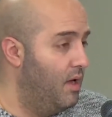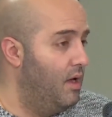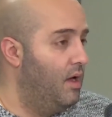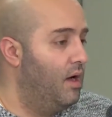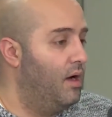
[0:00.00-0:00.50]

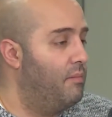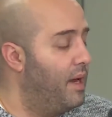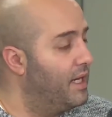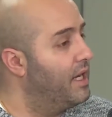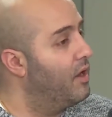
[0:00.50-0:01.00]

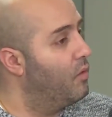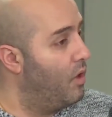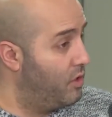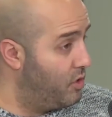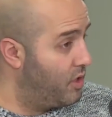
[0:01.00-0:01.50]
Medicare,
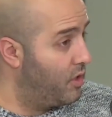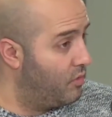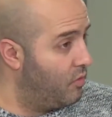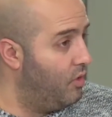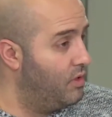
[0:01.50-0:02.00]
while you can
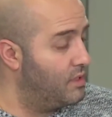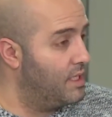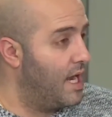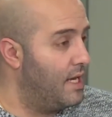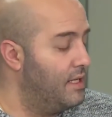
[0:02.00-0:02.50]
enroll as a
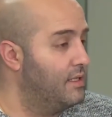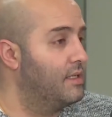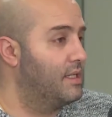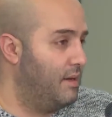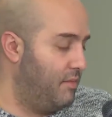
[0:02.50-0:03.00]
dentist,
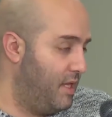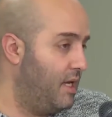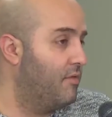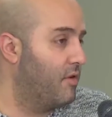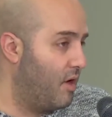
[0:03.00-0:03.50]
same thing.
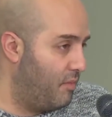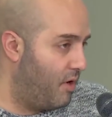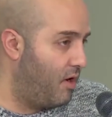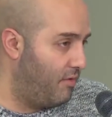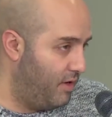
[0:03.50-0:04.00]
If you're not
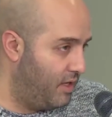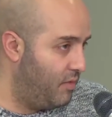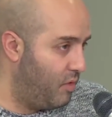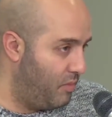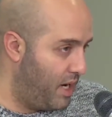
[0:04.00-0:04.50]
part of it, they
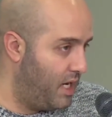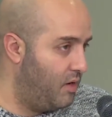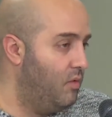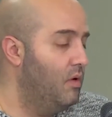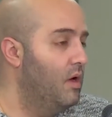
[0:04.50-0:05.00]
won't pay
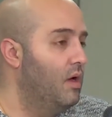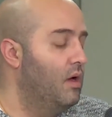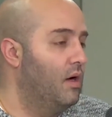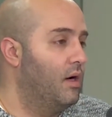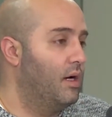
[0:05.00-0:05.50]
you.
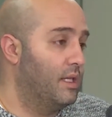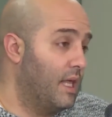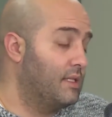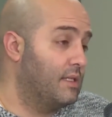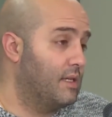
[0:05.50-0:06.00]
And
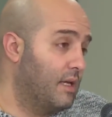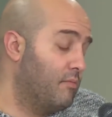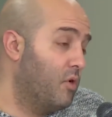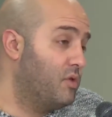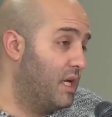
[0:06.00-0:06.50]
that's this. And
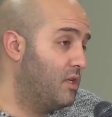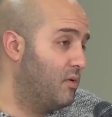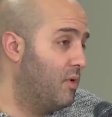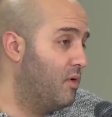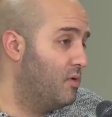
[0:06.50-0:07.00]
most
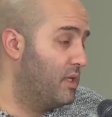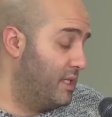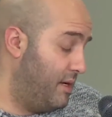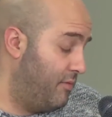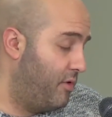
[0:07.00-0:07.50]
HMOs,
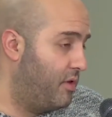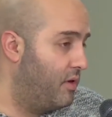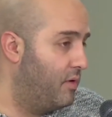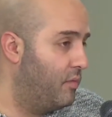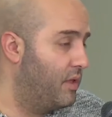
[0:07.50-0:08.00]

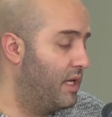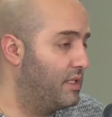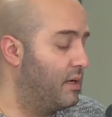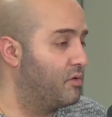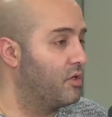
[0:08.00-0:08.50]
with the
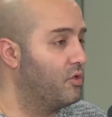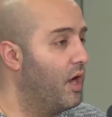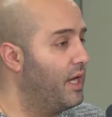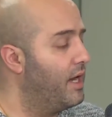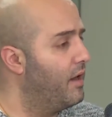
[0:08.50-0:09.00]
exception of
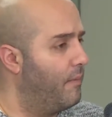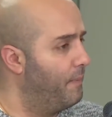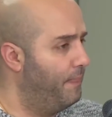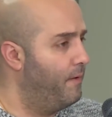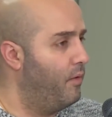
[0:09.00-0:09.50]
TRICARE,
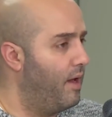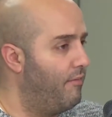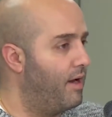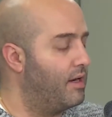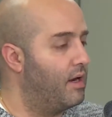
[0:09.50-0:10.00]
don't have
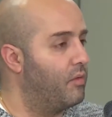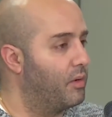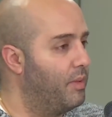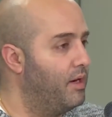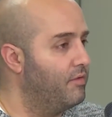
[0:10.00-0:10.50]

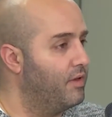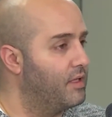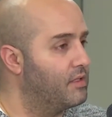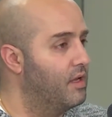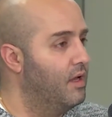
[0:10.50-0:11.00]
out-of-network
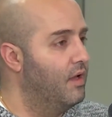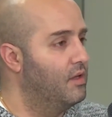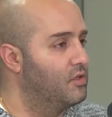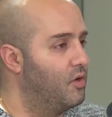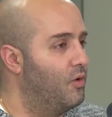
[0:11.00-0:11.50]
benefits.
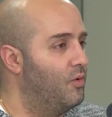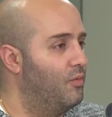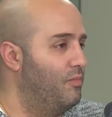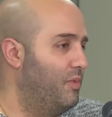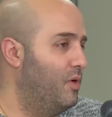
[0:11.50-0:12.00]
So
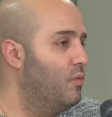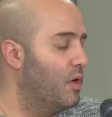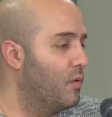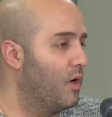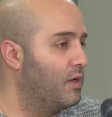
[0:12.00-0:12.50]
you
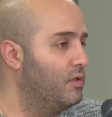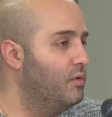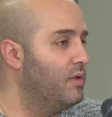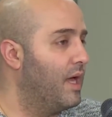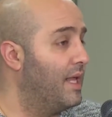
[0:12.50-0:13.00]
wouldn't want to
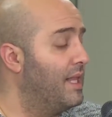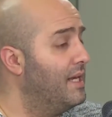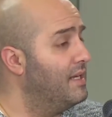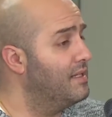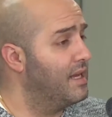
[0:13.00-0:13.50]
do that. And
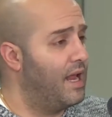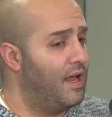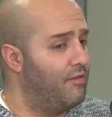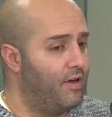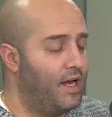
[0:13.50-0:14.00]
that doesn't
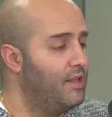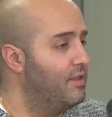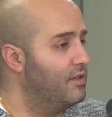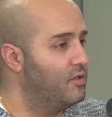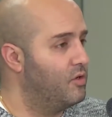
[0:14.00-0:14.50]
have
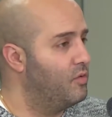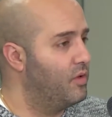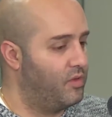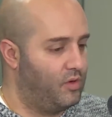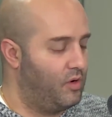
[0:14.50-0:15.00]
anything to do
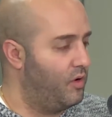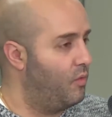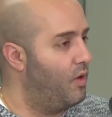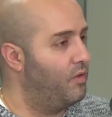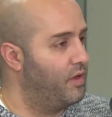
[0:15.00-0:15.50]
with you're in a
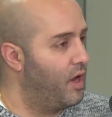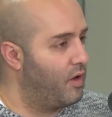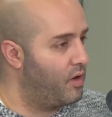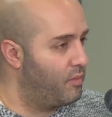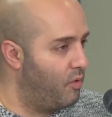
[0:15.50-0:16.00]
wealthy
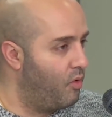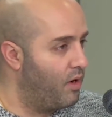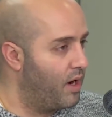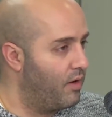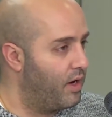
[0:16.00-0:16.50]
area or poor
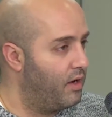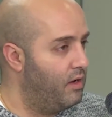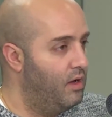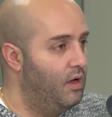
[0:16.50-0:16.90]
area.